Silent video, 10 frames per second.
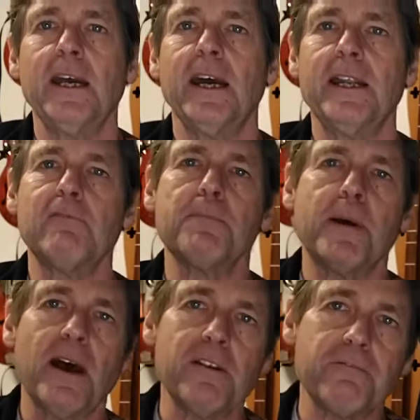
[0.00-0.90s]
and then with
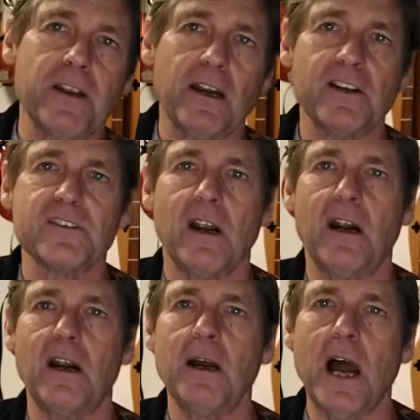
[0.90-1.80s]
my other fingers,
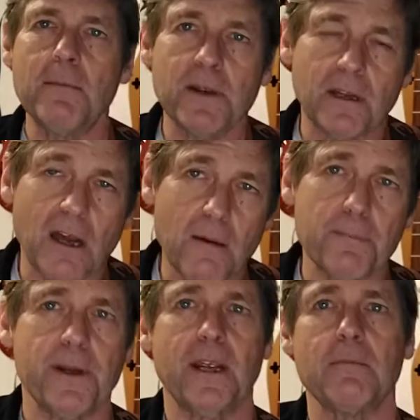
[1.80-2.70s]
I'm
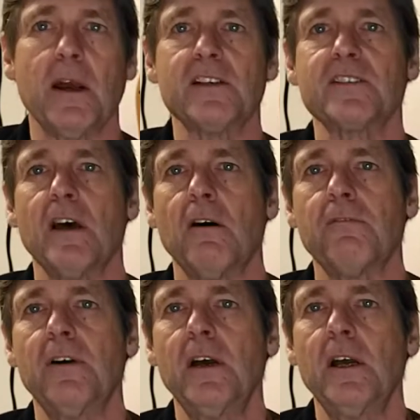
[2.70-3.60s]
accompanying myself,